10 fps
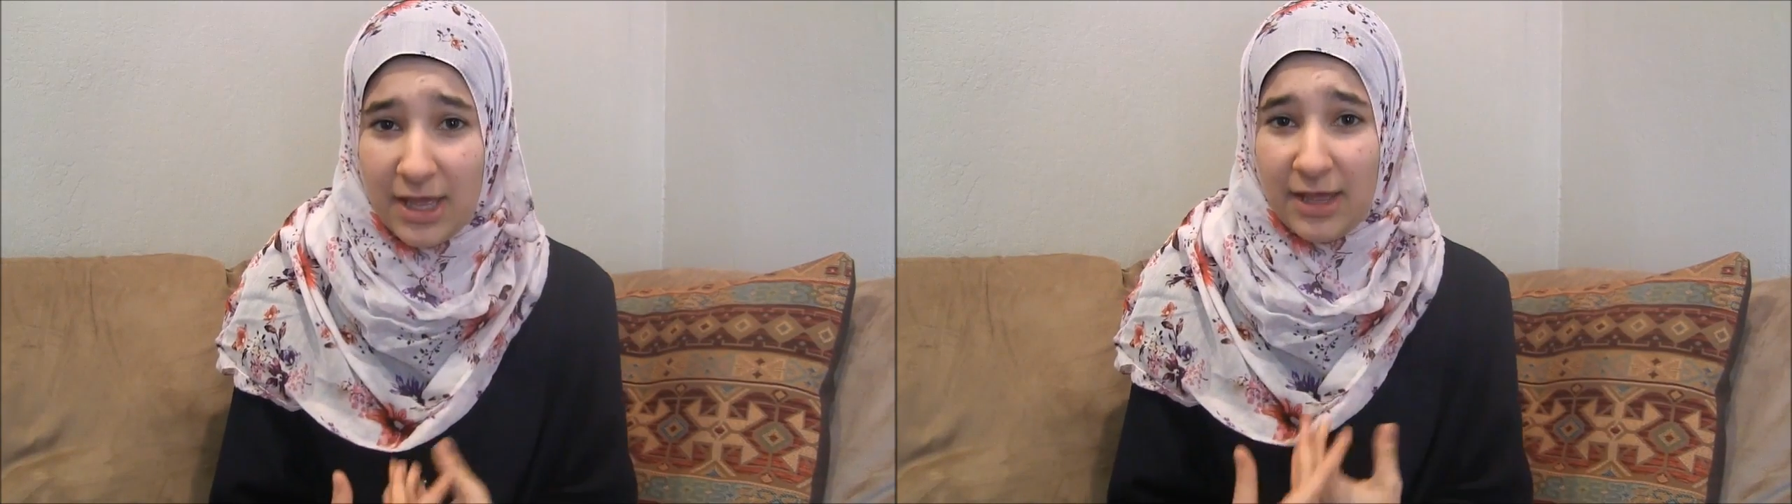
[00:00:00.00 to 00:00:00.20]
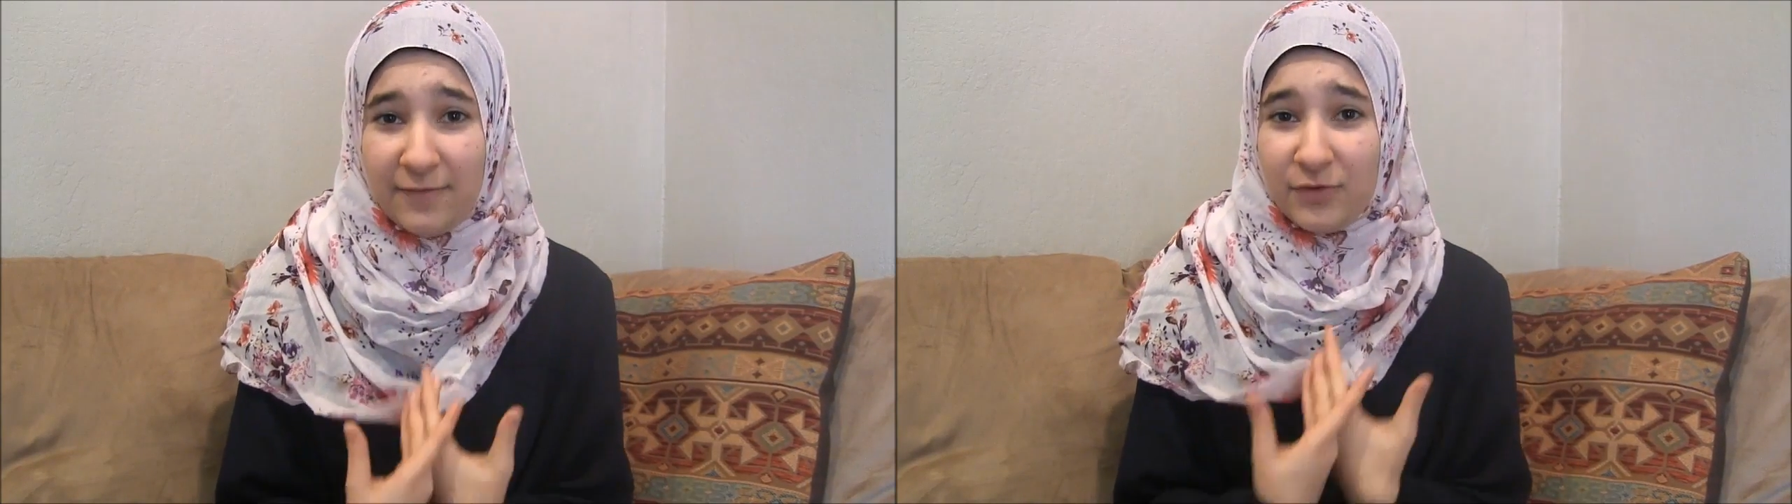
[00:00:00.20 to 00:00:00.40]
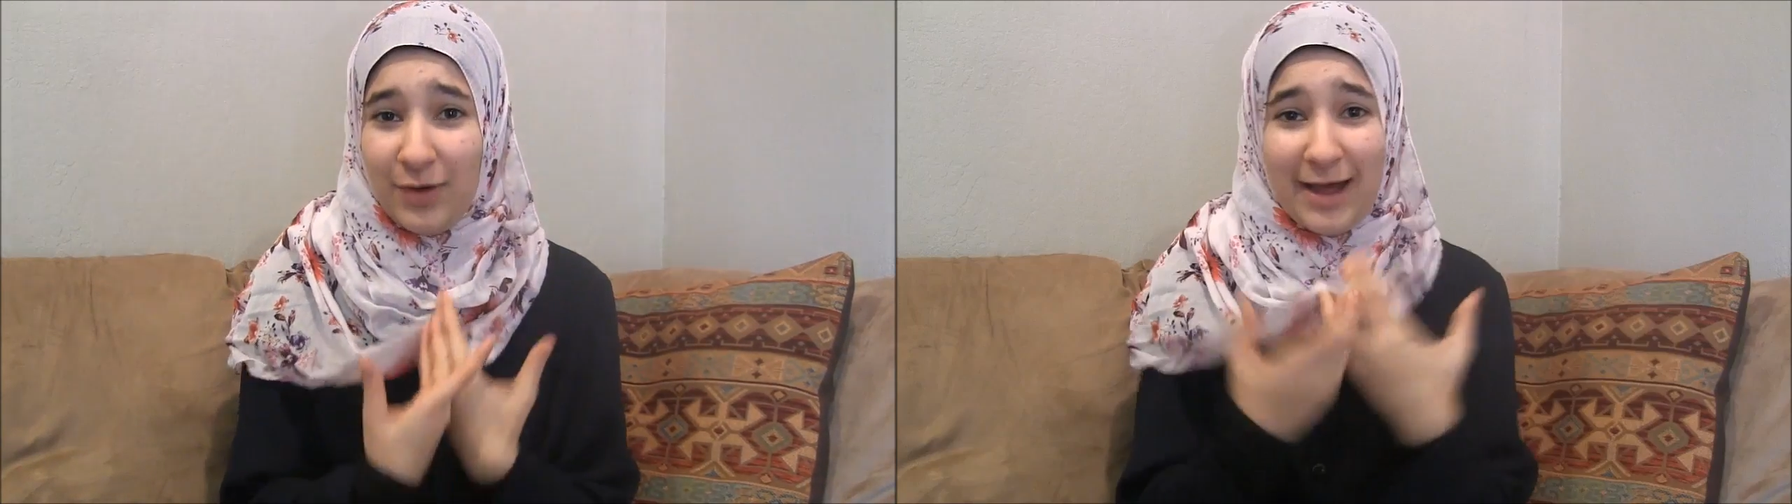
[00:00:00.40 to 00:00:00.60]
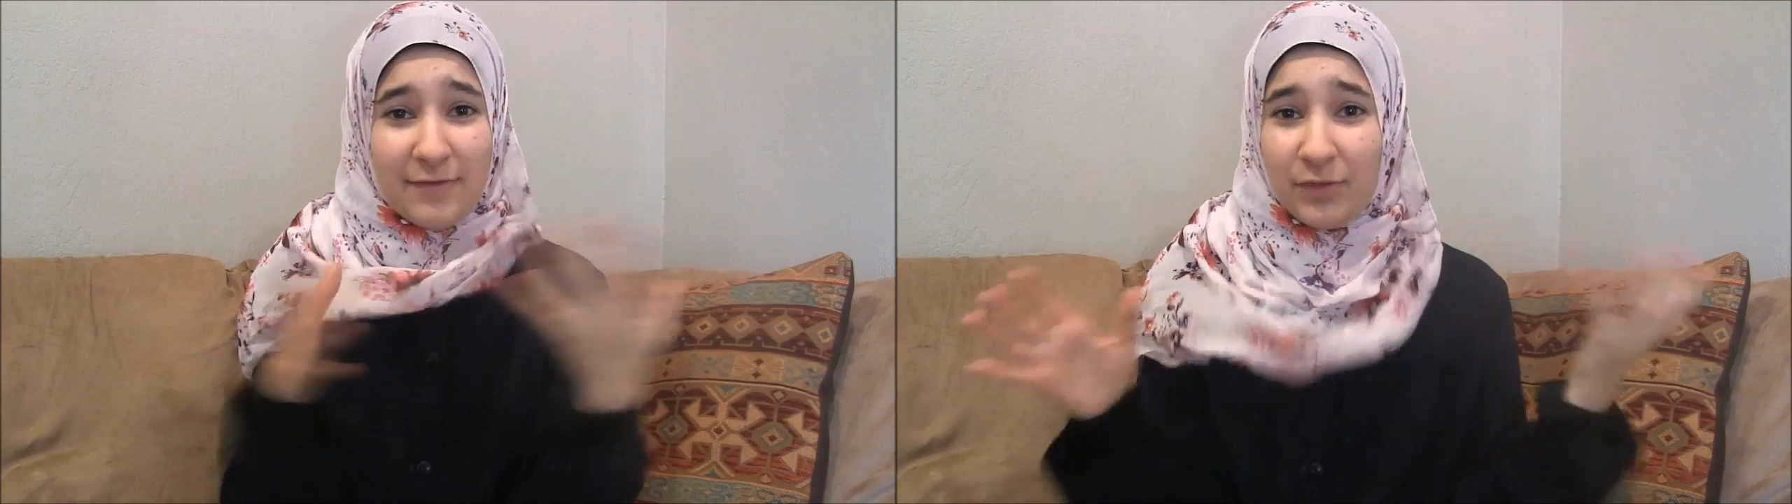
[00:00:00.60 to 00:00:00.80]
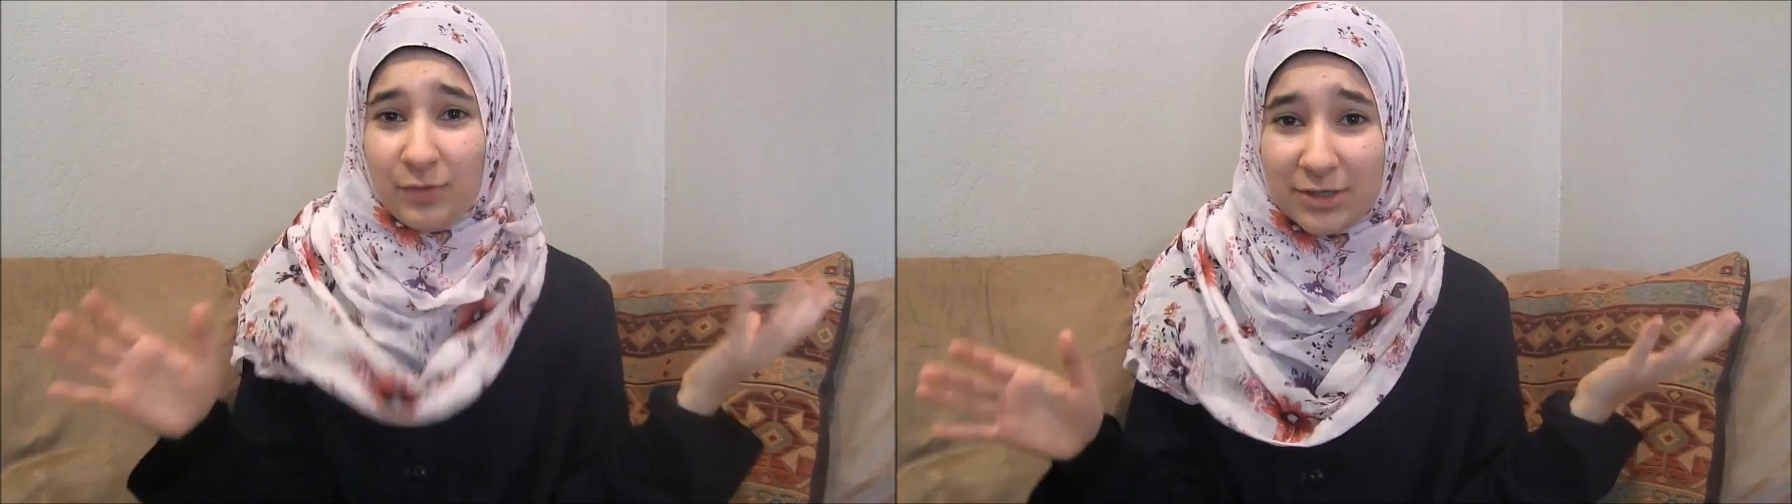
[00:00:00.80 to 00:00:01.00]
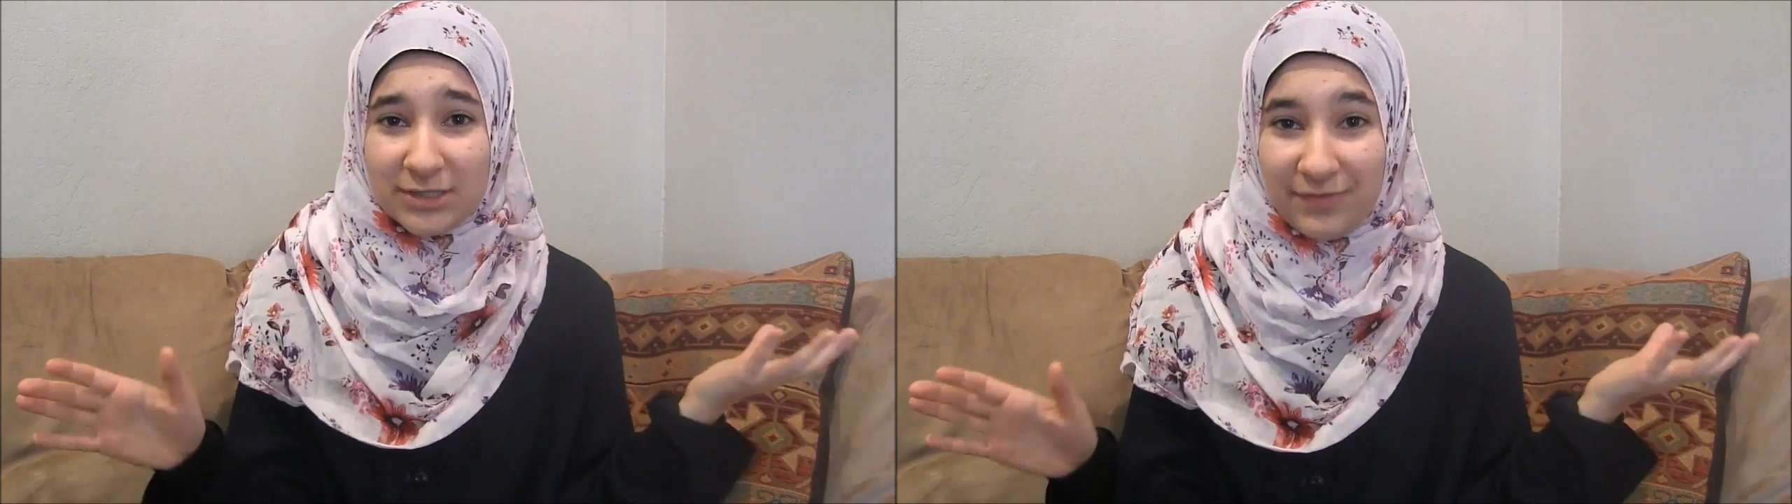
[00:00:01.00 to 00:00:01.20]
If you have the worst